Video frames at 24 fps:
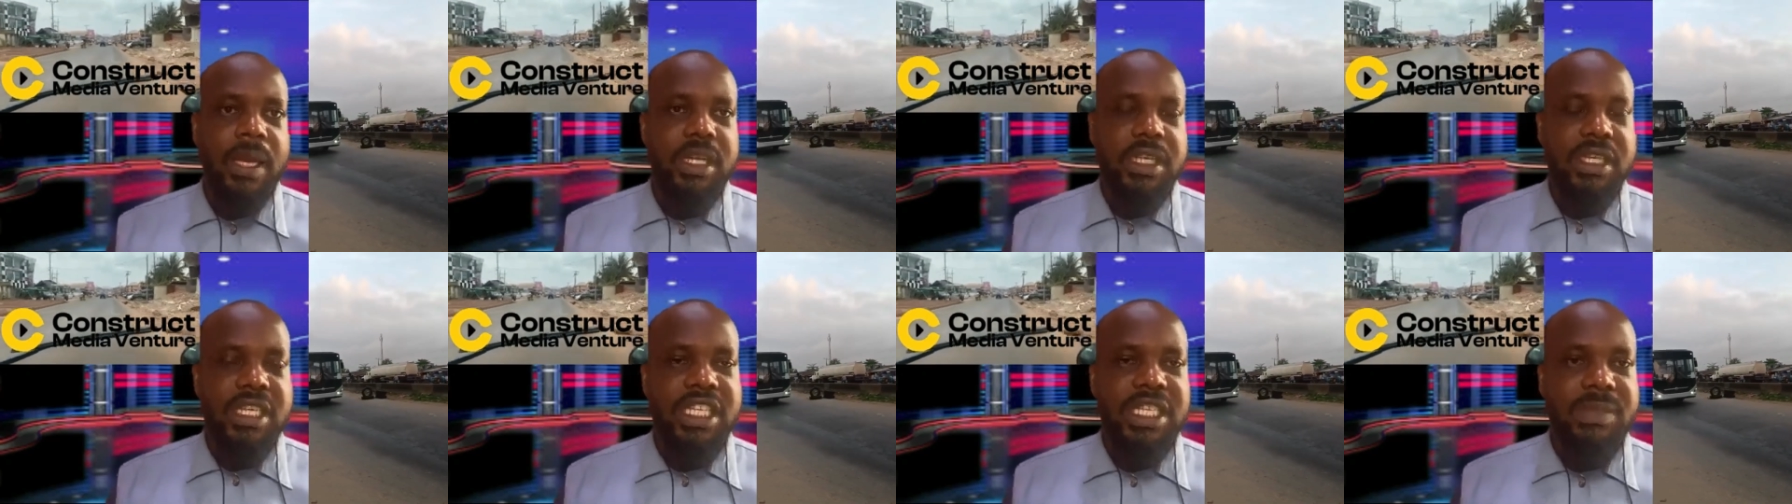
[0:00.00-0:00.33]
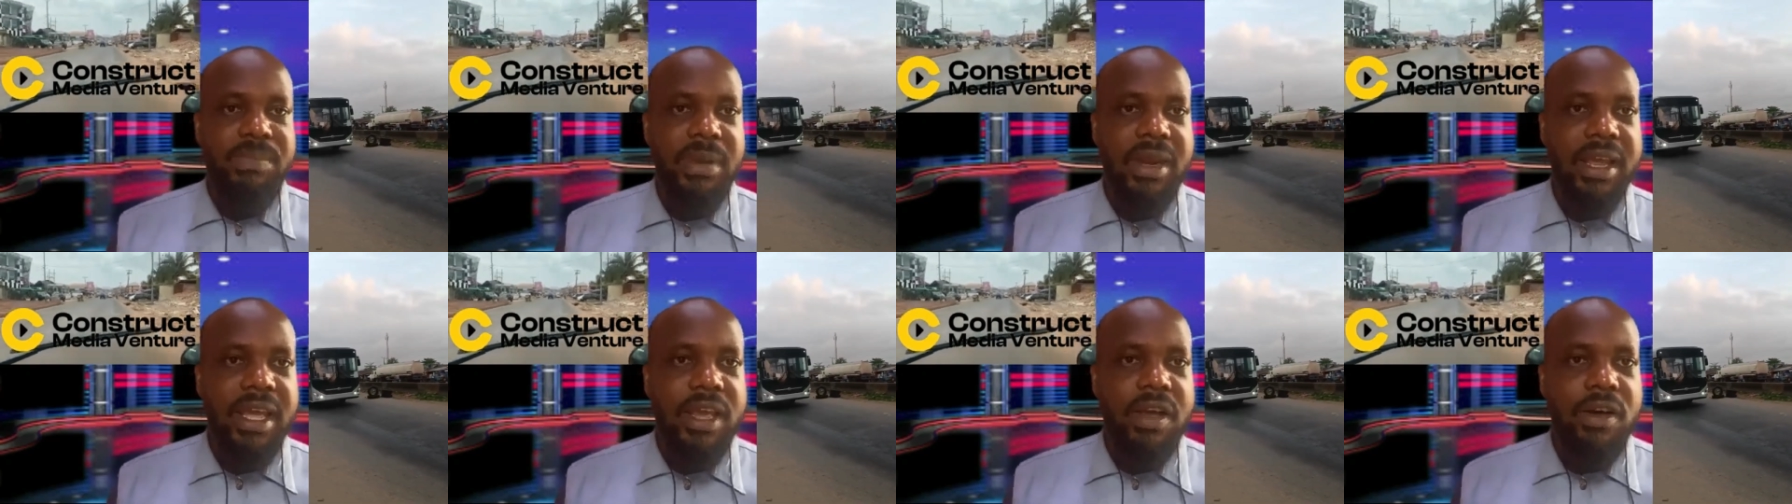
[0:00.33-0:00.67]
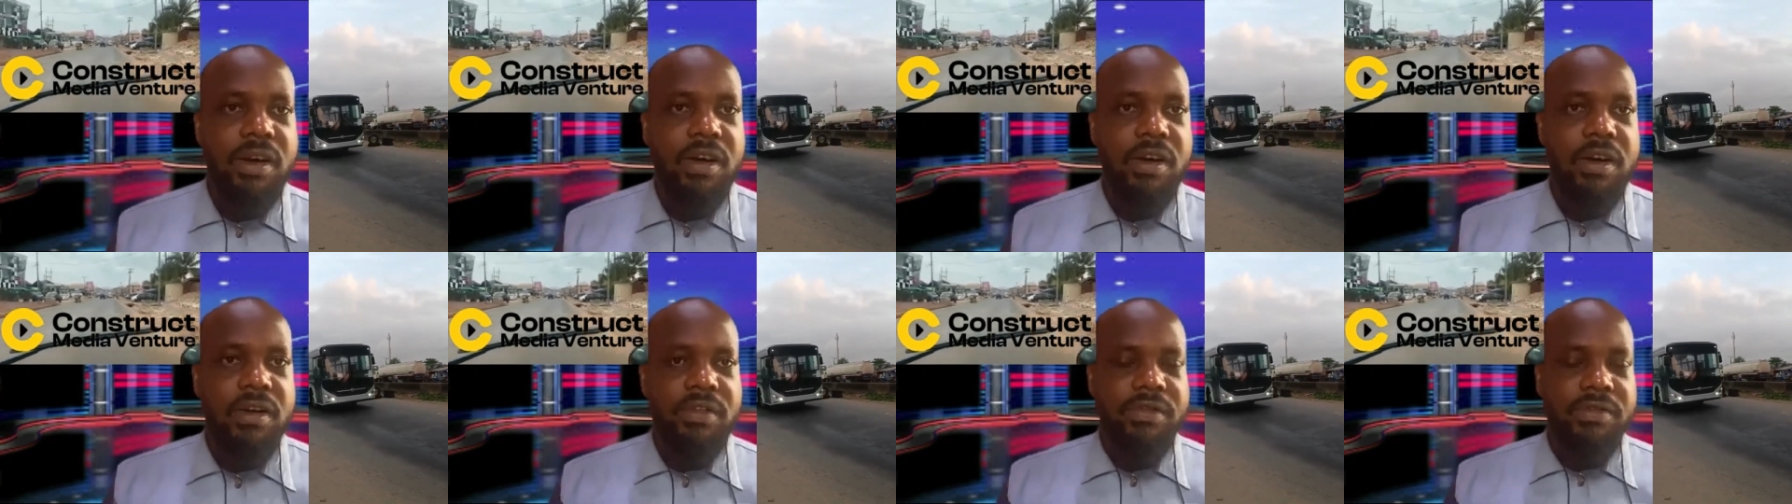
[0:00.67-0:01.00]
the display
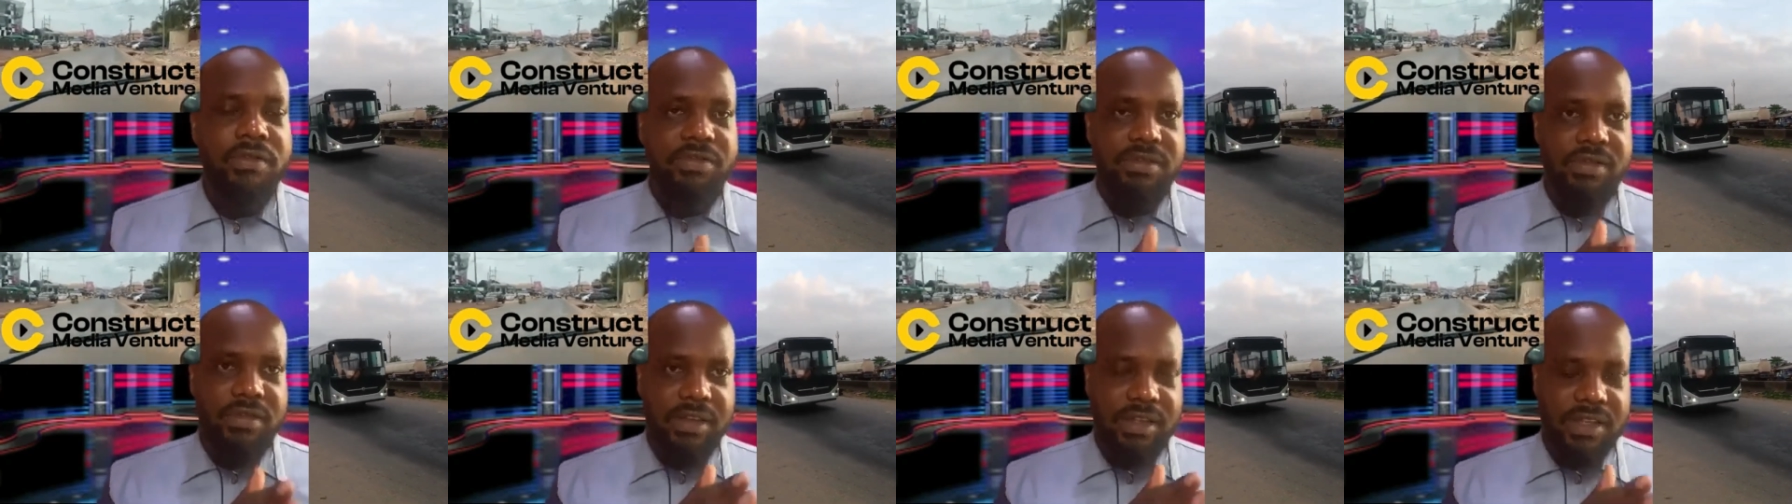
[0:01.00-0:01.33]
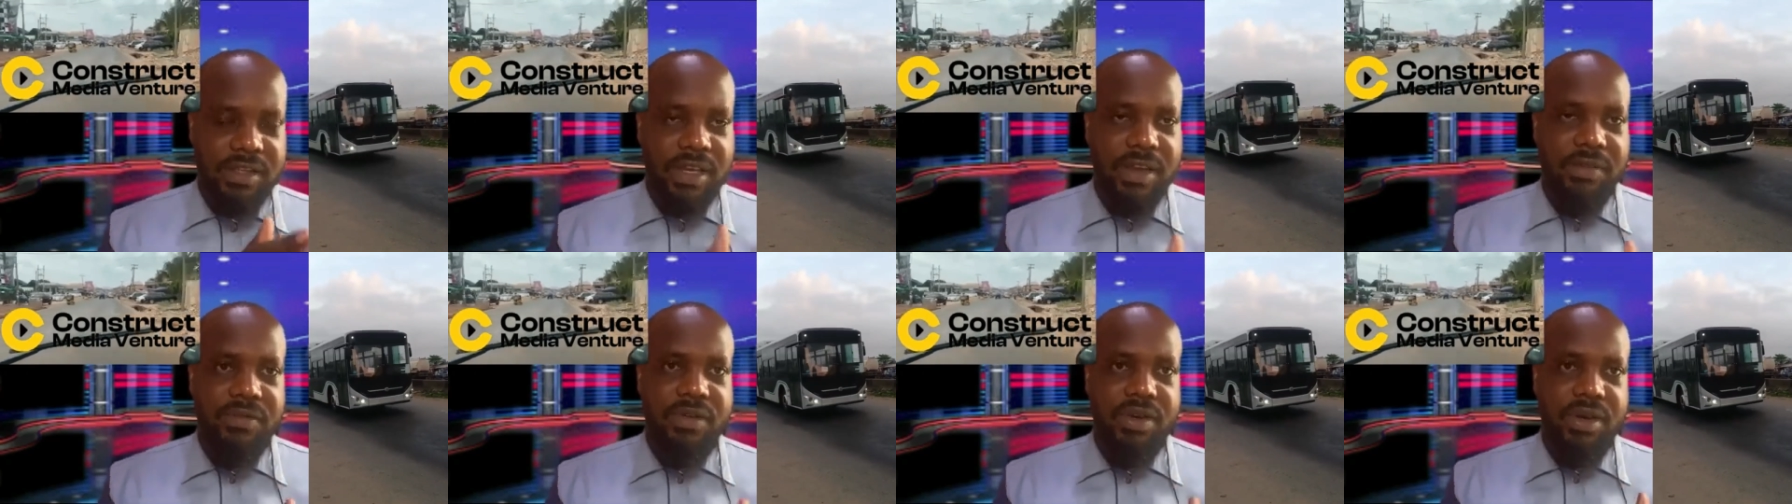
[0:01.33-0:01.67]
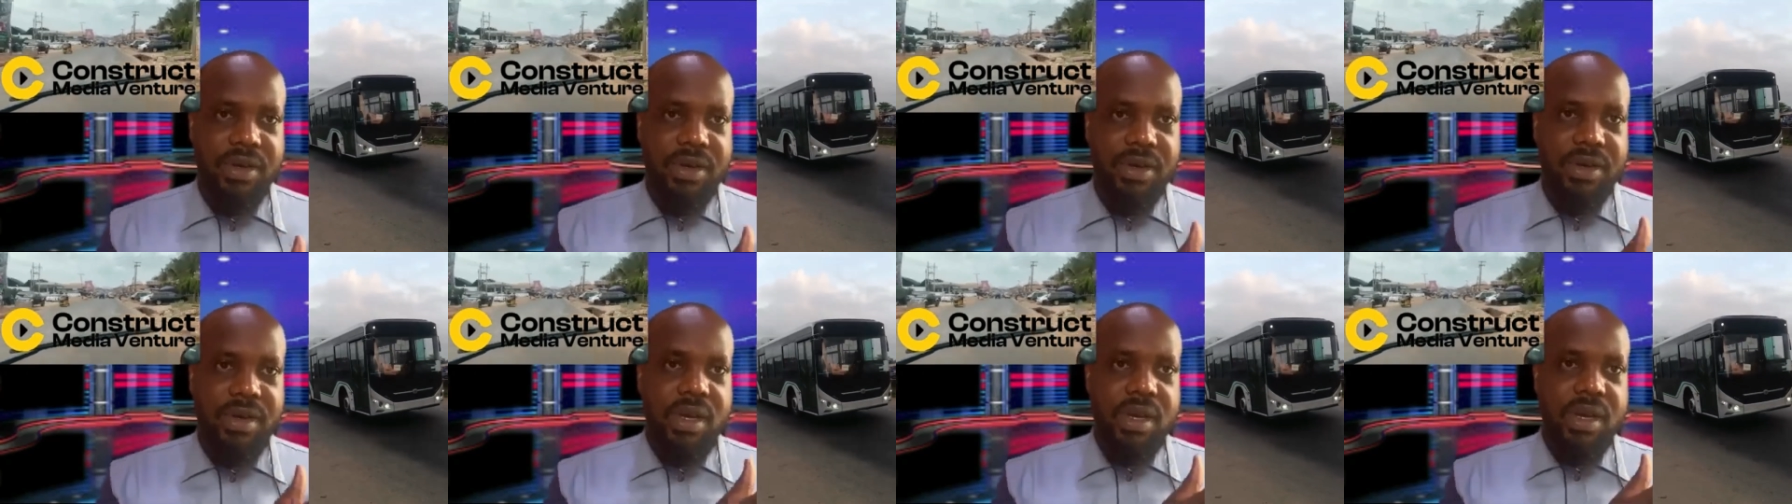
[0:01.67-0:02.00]
of
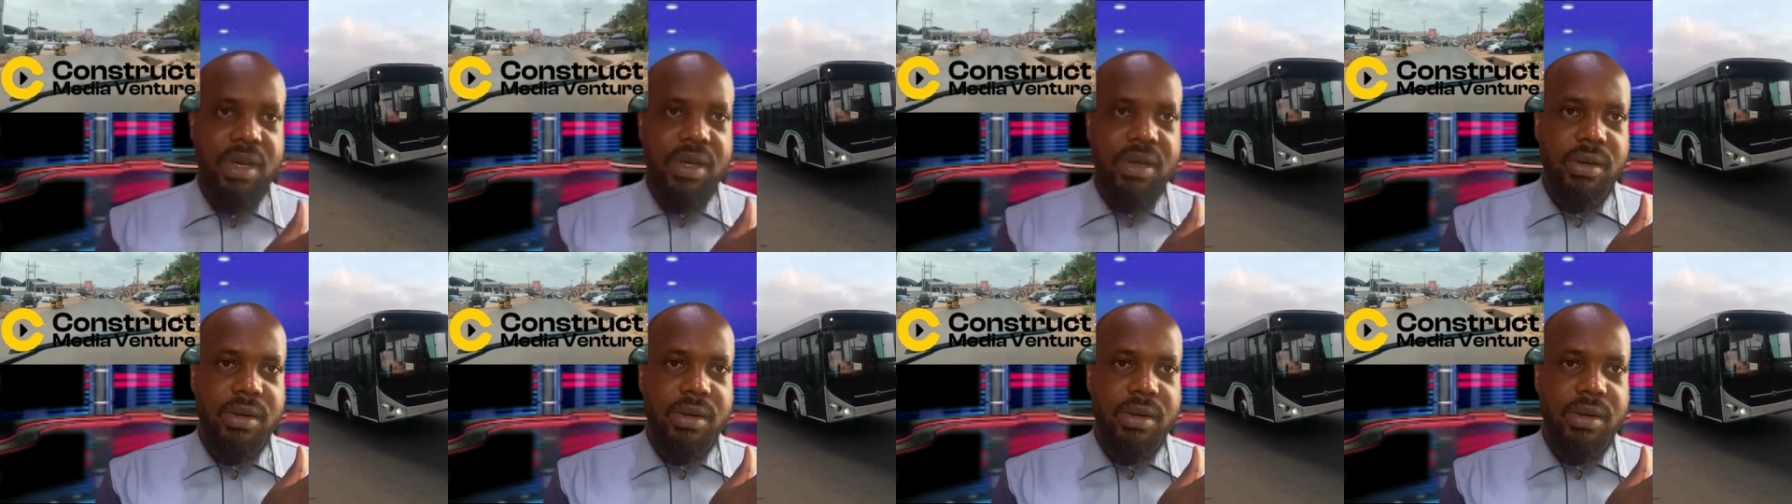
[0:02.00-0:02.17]
several